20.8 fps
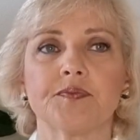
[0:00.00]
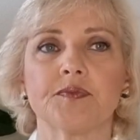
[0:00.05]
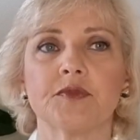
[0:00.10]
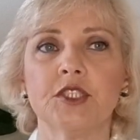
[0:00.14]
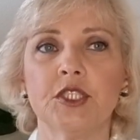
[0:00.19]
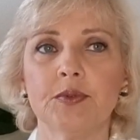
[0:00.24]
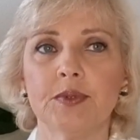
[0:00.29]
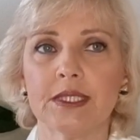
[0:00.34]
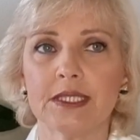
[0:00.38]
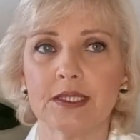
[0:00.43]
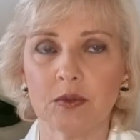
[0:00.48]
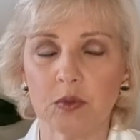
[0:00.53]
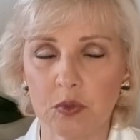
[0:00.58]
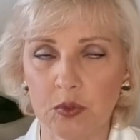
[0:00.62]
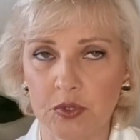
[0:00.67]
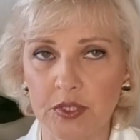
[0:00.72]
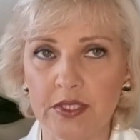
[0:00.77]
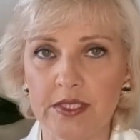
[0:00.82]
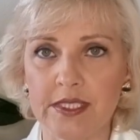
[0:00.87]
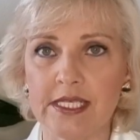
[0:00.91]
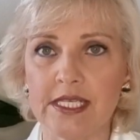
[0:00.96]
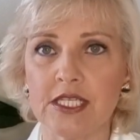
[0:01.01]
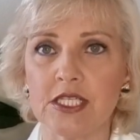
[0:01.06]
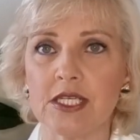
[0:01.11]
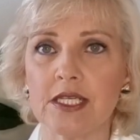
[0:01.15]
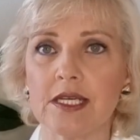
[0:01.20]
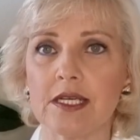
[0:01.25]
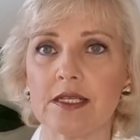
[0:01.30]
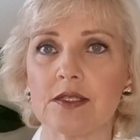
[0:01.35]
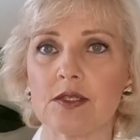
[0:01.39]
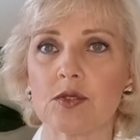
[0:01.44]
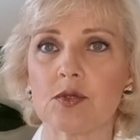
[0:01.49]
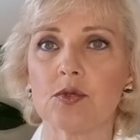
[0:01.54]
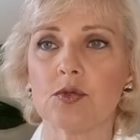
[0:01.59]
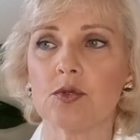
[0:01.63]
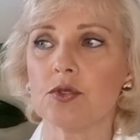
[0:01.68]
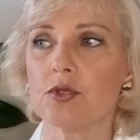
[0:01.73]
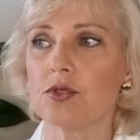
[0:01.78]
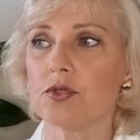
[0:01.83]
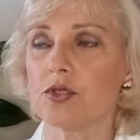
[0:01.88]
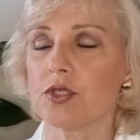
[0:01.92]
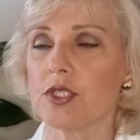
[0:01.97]
She was also teaching at
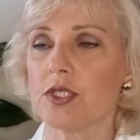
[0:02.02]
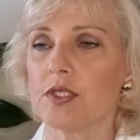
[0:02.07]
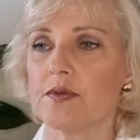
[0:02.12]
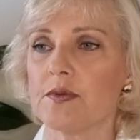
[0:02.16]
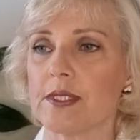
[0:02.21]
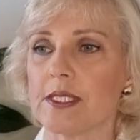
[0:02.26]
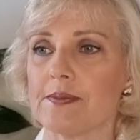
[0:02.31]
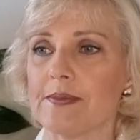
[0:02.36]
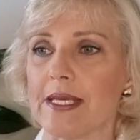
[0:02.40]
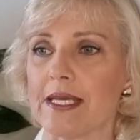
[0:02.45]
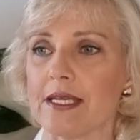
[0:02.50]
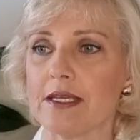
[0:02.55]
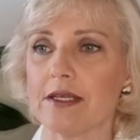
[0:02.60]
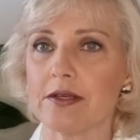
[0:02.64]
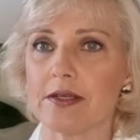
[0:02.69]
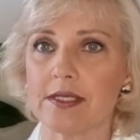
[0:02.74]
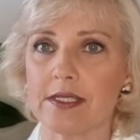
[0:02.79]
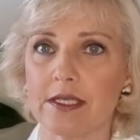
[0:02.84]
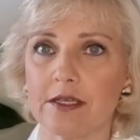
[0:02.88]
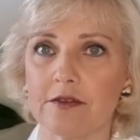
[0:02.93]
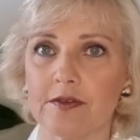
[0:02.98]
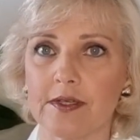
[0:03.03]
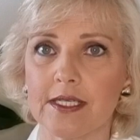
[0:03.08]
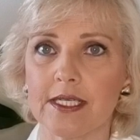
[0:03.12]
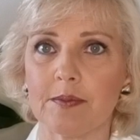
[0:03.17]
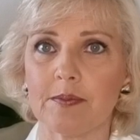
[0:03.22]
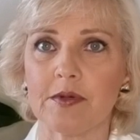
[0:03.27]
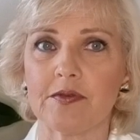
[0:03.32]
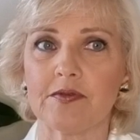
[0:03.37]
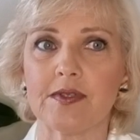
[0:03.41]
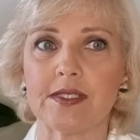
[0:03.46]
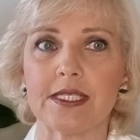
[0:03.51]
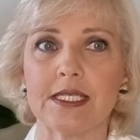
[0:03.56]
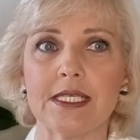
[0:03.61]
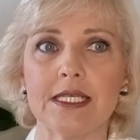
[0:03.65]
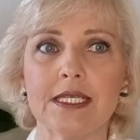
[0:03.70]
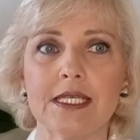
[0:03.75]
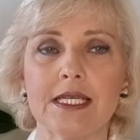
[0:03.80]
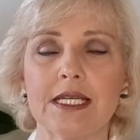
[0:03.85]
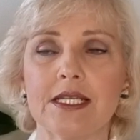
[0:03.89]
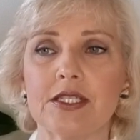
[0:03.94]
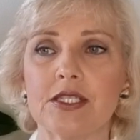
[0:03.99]
school. She was making herself a cup of
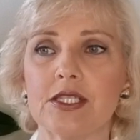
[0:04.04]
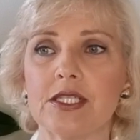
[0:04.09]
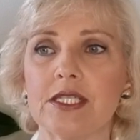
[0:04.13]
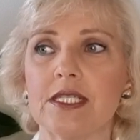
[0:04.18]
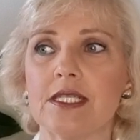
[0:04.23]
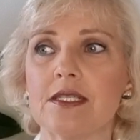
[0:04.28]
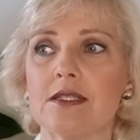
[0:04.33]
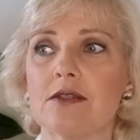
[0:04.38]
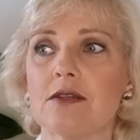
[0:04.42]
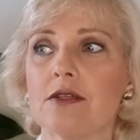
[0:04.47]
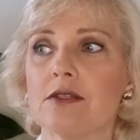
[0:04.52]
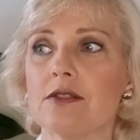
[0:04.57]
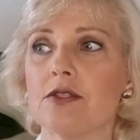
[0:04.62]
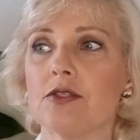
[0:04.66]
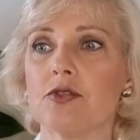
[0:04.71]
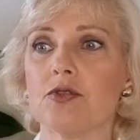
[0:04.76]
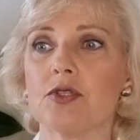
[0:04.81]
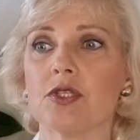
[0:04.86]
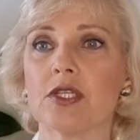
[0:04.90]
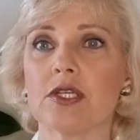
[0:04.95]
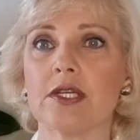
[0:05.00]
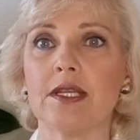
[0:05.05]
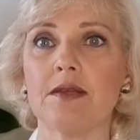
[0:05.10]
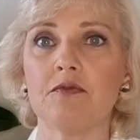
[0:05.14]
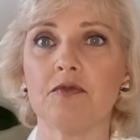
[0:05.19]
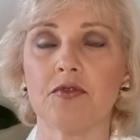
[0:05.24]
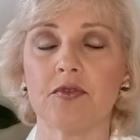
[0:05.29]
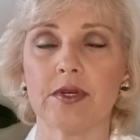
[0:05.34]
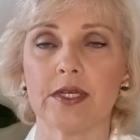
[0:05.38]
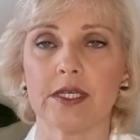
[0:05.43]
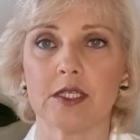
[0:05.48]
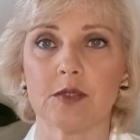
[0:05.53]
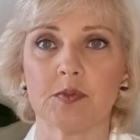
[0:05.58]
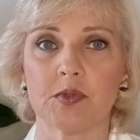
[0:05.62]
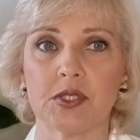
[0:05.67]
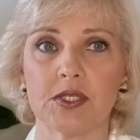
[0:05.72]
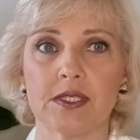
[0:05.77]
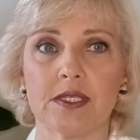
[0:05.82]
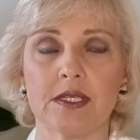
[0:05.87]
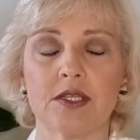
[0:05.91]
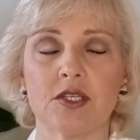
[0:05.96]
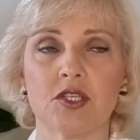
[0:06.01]
tea and she started to scream for help. She
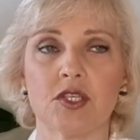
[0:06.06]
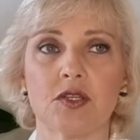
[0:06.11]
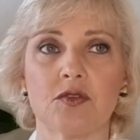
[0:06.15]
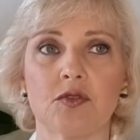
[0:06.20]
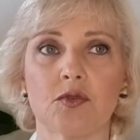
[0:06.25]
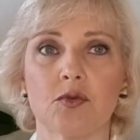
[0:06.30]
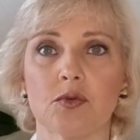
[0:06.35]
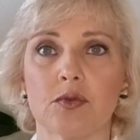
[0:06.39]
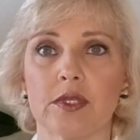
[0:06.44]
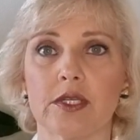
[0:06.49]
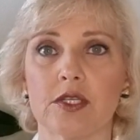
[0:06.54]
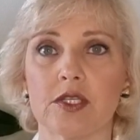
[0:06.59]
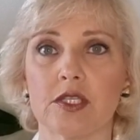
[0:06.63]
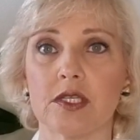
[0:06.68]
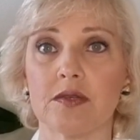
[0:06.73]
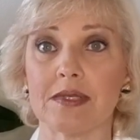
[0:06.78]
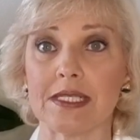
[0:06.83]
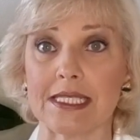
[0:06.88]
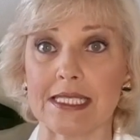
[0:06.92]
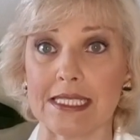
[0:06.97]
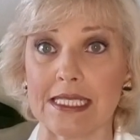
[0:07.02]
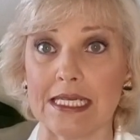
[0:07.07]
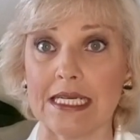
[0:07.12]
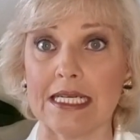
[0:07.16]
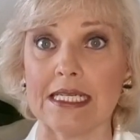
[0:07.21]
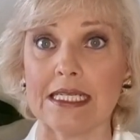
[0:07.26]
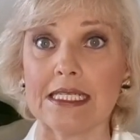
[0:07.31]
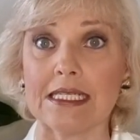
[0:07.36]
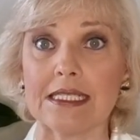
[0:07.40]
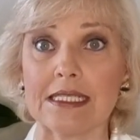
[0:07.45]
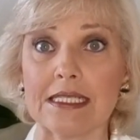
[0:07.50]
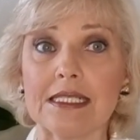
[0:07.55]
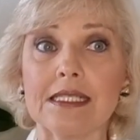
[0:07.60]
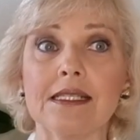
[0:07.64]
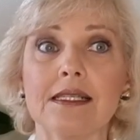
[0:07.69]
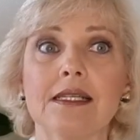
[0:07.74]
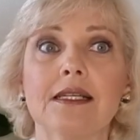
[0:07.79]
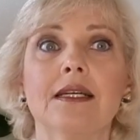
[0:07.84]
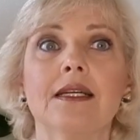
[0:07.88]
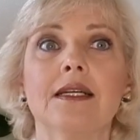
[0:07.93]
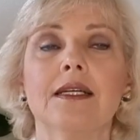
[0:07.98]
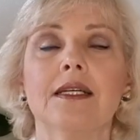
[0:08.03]
said she thought that she was dying
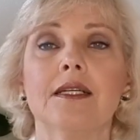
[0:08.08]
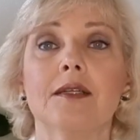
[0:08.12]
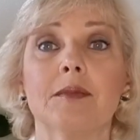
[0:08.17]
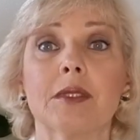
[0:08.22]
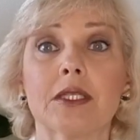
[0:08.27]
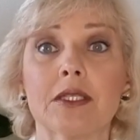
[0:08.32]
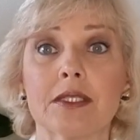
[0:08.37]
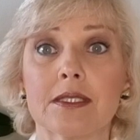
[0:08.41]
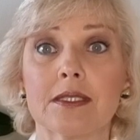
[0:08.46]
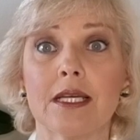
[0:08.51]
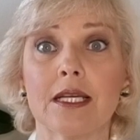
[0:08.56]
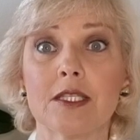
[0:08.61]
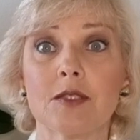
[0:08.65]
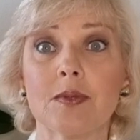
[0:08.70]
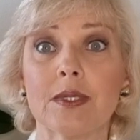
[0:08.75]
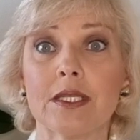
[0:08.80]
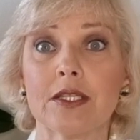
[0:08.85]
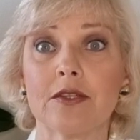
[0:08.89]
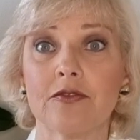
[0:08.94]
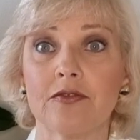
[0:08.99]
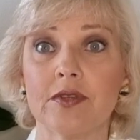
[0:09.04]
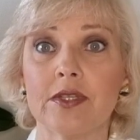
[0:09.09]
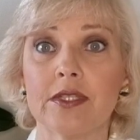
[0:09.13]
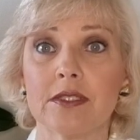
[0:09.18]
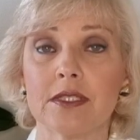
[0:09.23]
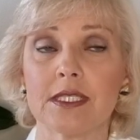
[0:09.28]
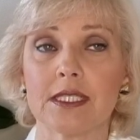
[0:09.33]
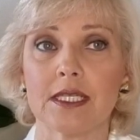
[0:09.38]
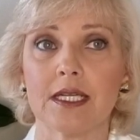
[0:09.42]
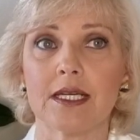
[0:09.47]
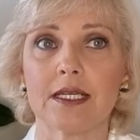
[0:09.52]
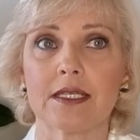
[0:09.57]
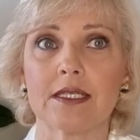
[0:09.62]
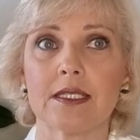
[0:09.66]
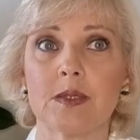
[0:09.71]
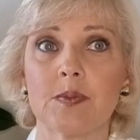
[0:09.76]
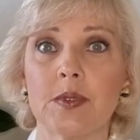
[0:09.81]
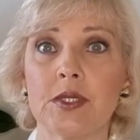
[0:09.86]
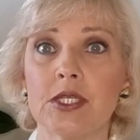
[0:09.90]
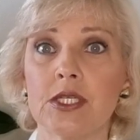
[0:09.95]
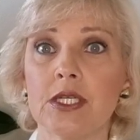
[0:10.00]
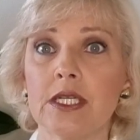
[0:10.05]
because that's what it feels like,
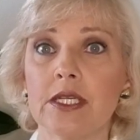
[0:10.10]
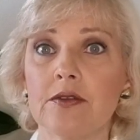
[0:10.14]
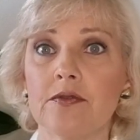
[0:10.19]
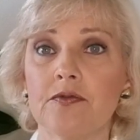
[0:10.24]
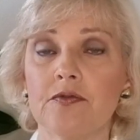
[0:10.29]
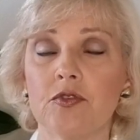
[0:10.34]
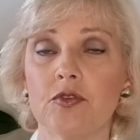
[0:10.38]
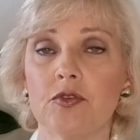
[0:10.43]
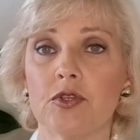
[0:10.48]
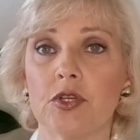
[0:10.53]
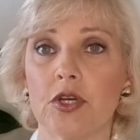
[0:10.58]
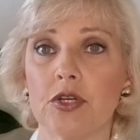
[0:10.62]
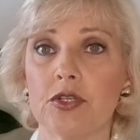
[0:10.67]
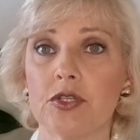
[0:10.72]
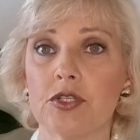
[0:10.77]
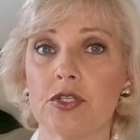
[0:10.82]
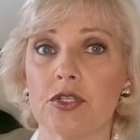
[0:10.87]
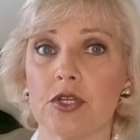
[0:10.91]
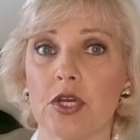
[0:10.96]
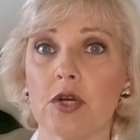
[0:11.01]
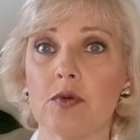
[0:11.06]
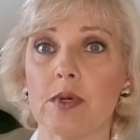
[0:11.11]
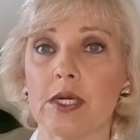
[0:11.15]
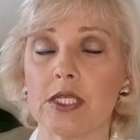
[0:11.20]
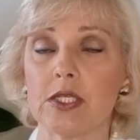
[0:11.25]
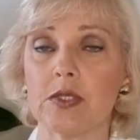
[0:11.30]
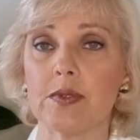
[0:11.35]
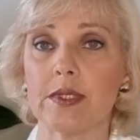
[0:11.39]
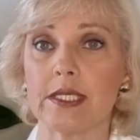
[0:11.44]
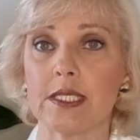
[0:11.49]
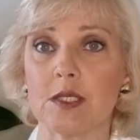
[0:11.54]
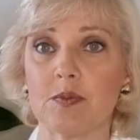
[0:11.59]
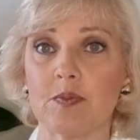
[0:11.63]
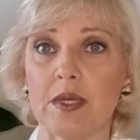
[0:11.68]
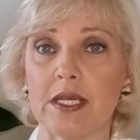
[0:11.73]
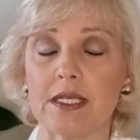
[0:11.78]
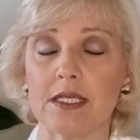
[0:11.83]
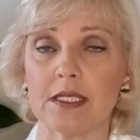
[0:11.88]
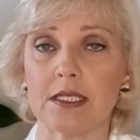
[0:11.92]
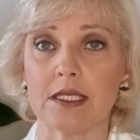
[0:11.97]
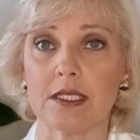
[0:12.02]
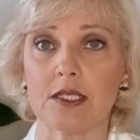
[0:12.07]
especially if you don't know what to
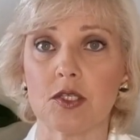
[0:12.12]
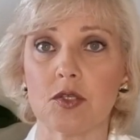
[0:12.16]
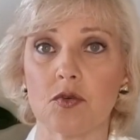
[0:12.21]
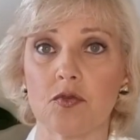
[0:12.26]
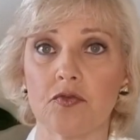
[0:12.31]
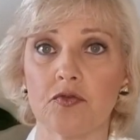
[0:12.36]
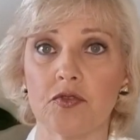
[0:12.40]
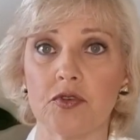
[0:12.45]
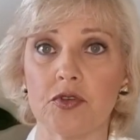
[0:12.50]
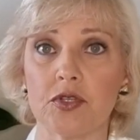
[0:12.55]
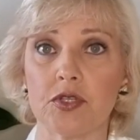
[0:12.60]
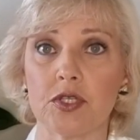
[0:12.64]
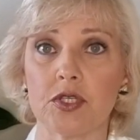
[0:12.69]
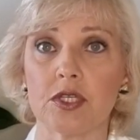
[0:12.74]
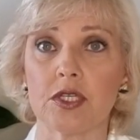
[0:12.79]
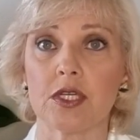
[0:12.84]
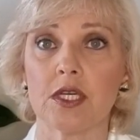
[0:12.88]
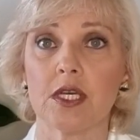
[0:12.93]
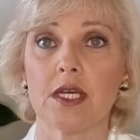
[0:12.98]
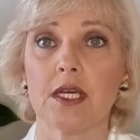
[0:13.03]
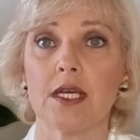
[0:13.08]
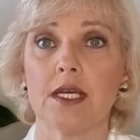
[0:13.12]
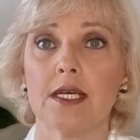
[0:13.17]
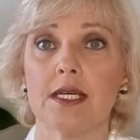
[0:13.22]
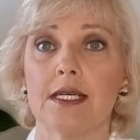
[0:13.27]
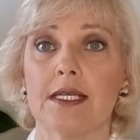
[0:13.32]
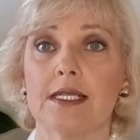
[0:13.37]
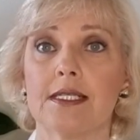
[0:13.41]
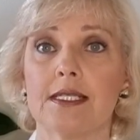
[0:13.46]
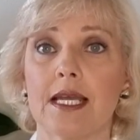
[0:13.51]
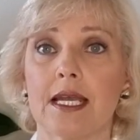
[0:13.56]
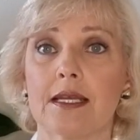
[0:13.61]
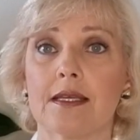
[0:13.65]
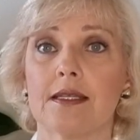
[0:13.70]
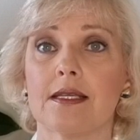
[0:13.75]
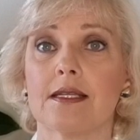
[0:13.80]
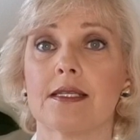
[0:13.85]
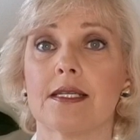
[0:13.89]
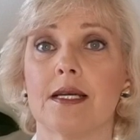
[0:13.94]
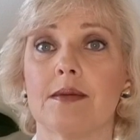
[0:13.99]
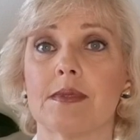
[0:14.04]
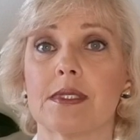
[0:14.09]
expect and it's your first attack
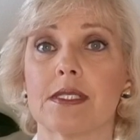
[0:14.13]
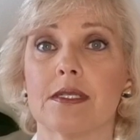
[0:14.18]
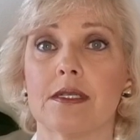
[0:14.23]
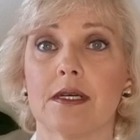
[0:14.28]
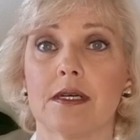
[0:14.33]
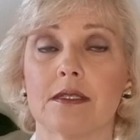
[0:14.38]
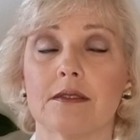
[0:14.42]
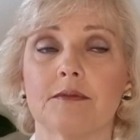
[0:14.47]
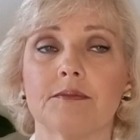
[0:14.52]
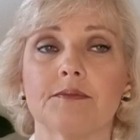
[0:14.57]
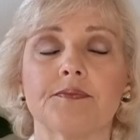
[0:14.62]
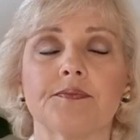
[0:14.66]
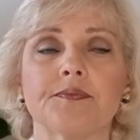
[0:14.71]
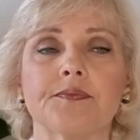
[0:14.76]
that comes along.